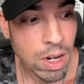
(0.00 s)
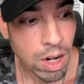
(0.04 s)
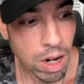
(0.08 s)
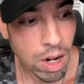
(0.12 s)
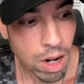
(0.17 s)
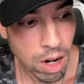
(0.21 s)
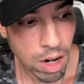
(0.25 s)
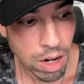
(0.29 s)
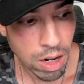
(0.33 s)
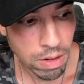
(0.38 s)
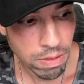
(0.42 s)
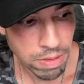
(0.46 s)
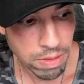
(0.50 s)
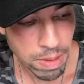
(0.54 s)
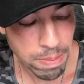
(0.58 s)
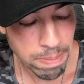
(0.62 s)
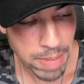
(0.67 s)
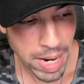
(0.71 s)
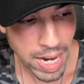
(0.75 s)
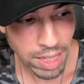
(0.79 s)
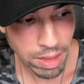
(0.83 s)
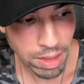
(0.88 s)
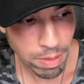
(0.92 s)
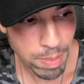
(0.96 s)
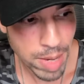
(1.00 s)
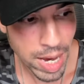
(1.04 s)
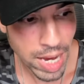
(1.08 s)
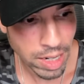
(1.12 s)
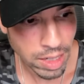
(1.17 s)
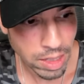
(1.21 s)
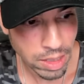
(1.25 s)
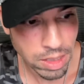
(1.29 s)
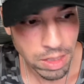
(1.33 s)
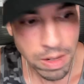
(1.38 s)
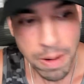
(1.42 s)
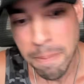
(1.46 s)
of
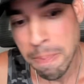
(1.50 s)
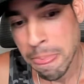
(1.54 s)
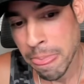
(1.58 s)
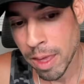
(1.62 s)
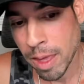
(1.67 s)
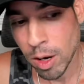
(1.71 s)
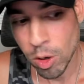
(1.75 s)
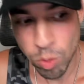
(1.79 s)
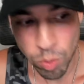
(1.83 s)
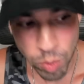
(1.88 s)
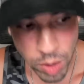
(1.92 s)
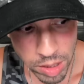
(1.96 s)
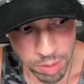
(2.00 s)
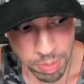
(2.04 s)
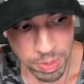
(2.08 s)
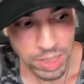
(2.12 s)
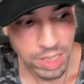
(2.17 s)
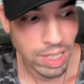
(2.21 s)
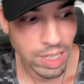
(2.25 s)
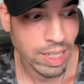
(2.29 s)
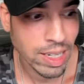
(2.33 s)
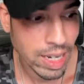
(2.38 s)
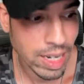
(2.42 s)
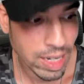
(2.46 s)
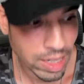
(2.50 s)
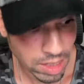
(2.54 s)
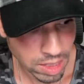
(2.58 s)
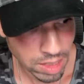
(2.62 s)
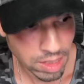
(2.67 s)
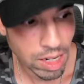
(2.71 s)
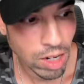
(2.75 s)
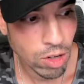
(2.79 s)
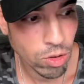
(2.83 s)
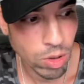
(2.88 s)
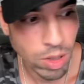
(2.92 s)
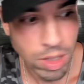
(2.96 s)
mathematics, arithmetic,
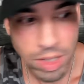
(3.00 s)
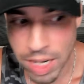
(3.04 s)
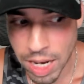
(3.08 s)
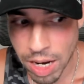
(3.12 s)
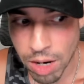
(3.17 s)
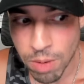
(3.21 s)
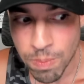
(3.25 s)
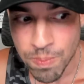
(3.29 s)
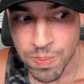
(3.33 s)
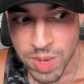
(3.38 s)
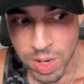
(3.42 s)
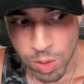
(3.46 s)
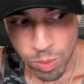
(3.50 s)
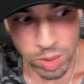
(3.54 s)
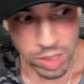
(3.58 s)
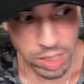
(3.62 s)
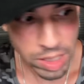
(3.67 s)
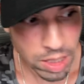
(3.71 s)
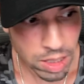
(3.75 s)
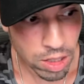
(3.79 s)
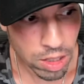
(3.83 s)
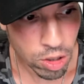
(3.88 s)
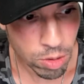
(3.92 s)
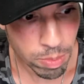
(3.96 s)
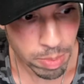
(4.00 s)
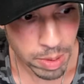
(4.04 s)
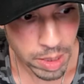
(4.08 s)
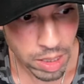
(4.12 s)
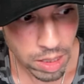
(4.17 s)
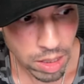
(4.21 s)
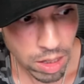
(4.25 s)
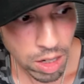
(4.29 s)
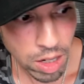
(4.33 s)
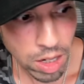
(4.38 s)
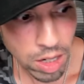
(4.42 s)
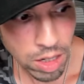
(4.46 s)
etc. Now, we see a little
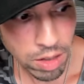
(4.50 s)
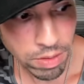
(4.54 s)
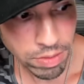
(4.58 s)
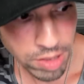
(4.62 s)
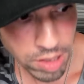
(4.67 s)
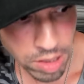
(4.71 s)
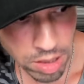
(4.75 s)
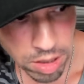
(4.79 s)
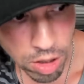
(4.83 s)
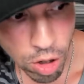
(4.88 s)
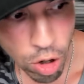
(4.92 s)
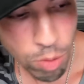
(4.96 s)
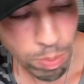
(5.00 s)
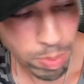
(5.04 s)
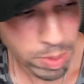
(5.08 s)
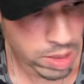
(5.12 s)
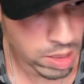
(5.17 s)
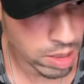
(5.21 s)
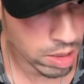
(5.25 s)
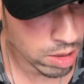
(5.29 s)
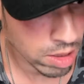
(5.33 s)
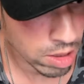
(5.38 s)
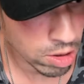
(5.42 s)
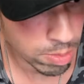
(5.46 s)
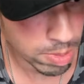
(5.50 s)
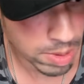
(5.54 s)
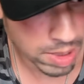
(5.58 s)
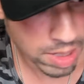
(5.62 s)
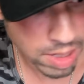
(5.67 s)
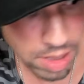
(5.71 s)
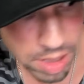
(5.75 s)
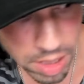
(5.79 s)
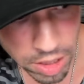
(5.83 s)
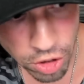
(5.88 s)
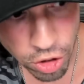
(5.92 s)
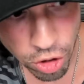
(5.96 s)
bit of slope, we see a little bit
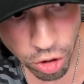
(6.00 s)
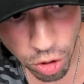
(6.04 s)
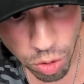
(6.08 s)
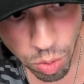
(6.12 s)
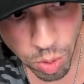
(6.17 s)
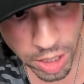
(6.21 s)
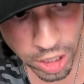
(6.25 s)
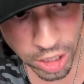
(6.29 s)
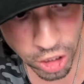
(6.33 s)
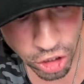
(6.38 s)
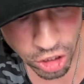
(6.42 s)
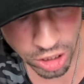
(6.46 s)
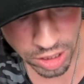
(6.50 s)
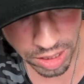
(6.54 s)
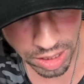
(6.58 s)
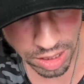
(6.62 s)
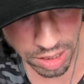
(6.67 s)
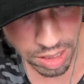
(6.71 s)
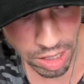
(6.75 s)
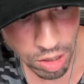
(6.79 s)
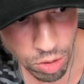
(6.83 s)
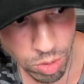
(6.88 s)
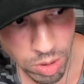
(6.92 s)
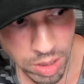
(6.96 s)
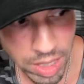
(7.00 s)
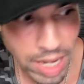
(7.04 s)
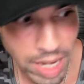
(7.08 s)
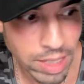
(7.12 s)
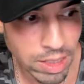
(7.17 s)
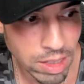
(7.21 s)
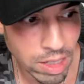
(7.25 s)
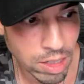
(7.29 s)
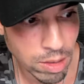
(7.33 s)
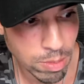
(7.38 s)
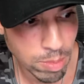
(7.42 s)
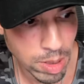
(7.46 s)
of linear equations, etc. That's
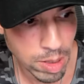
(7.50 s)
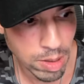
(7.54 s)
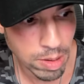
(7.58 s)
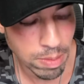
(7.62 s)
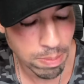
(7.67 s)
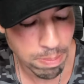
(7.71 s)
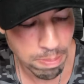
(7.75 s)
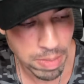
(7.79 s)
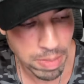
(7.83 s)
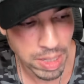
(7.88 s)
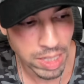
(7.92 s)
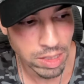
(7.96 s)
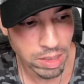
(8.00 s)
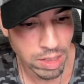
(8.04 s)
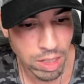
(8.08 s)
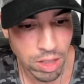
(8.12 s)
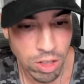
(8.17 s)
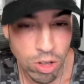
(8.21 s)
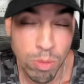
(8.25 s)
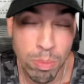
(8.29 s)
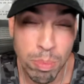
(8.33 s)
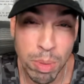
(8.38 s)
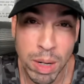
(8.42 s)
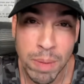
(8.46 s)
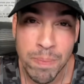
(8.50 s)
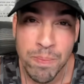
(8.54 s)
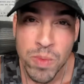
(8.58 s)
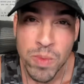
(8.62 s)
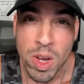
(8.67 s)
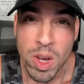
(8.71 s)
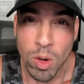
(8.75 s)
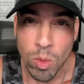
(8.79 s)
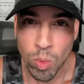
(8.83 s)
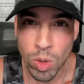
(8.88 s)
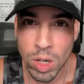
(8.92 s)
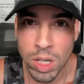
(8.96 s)
going to be mixed in there.
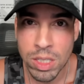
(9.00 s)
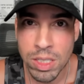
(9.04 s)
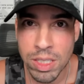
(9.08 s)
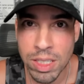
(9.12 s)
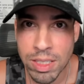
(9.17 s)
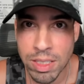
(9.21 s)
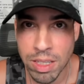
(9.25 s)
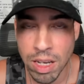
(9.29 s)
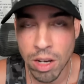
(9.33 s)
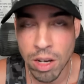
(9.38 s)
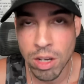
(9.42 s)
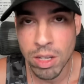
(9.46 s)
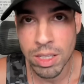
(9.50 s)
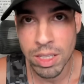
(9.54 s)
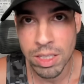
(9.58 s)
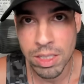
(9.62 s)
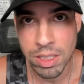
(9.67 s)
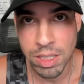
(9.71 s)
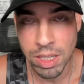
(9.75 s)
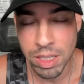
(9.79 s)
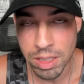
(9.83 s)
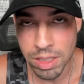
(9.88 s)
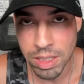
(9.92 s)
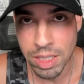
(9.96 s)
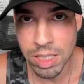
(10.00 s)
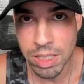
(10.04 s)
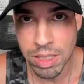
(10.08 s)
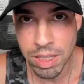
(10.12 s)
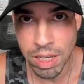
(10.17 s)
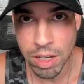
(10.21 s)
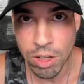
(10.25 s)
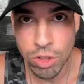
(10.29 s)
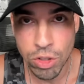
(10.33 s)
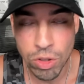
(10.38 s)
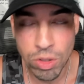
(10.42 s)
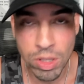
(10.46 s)
But what does this tell you? This, this
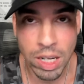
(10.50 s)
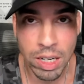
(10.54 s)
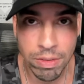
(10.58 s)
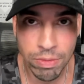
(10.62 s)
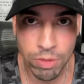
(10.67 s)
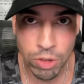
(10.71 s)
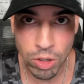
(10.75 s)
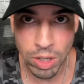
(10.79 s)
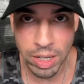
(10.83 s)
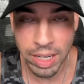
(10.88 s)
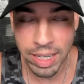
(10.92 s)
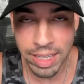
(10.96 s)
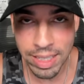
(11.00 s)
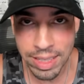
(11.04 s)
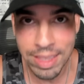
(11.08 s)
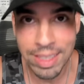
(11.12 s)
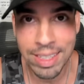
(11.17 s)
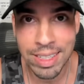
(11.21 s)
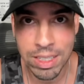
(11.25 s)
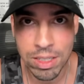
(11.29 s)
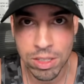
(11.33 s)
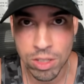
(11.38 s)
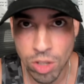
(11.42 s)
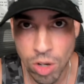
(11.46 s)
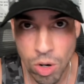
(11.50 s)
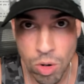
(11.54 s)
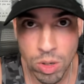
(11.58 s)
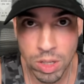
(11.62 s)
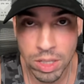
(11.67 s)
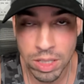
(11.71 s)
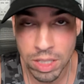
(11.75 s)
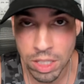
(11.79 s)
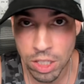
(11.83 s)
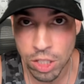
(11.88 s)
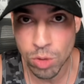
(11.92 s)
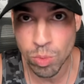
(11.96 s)
tells you that if you're in this zone
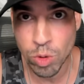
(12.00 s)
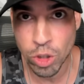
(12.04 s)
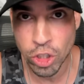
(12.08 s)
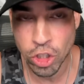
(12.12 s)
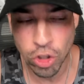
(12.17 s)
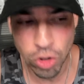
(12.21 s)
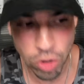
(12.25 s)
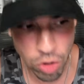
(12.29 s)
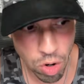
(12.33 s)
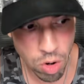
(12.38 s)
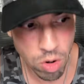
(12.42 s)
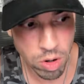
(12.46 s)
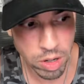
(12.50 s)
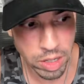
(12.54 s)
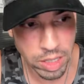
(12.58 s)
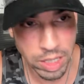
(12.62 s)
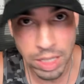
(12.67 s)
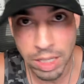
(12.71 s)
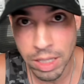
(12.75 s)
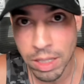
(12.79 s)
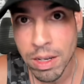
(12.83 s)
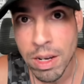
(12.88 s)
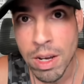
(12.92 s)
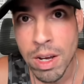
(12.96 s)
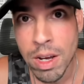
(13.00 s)
and this is what you're targeting